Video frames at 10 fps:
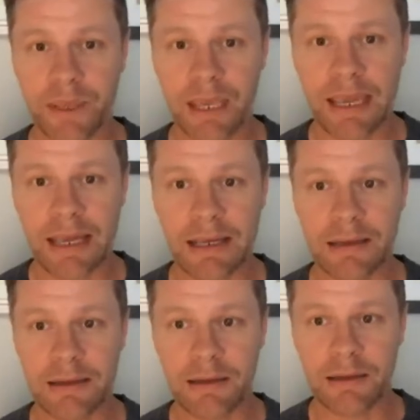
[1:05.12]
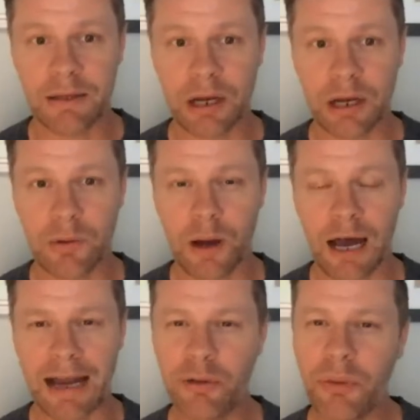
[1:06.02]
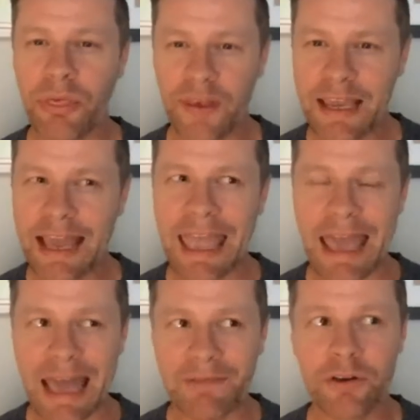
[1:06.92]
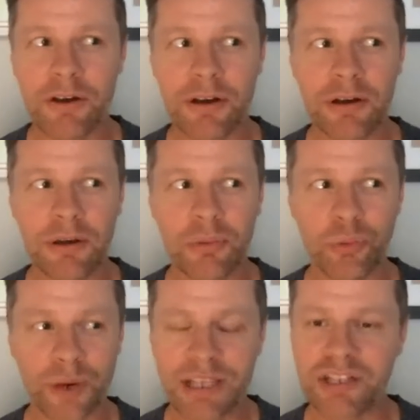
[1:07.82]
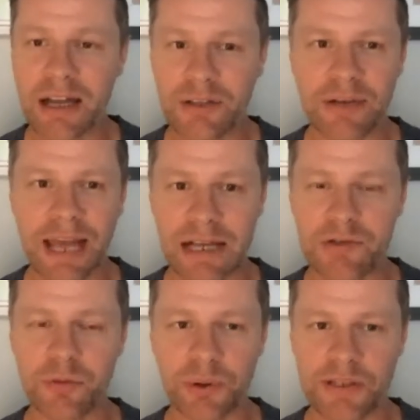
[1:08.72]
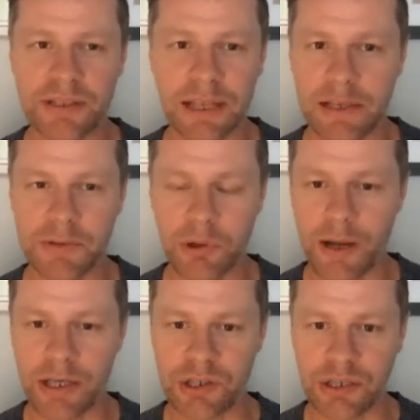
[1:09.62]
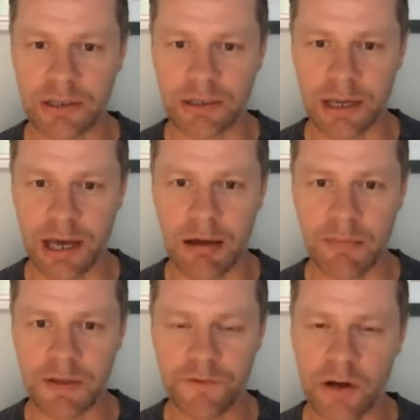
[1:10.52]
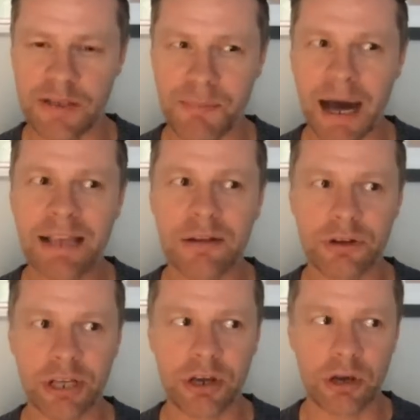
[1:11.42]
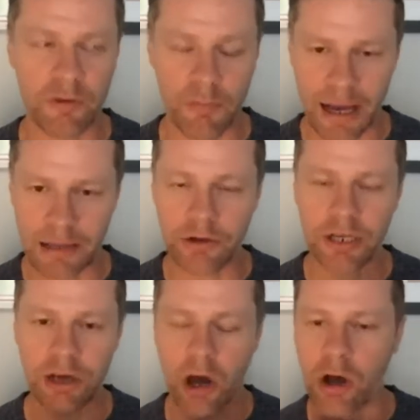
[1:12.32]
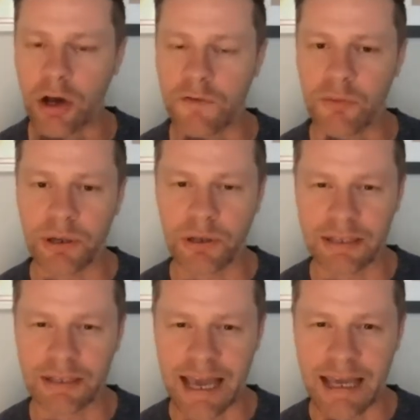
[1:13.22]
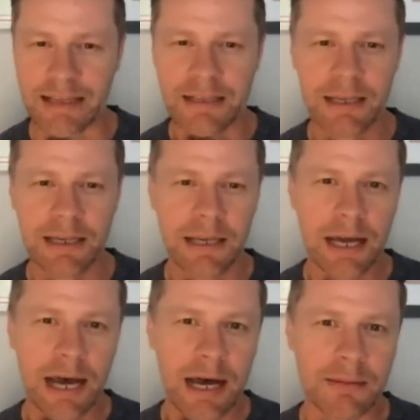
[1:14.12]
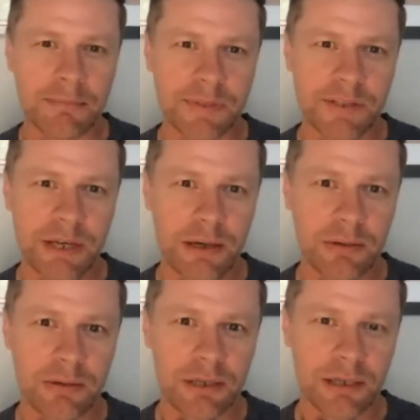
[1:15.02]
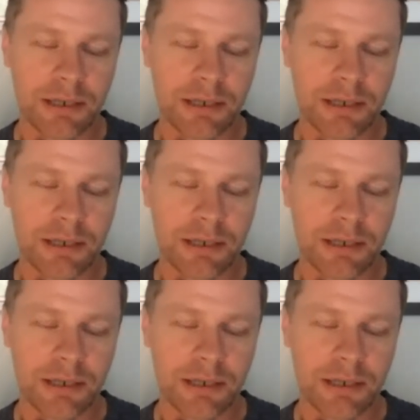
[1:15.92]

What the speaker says: And I don't think I ever reached out to an actual person to answer a question as far as my learning curve and my learning arc for Buildxact. So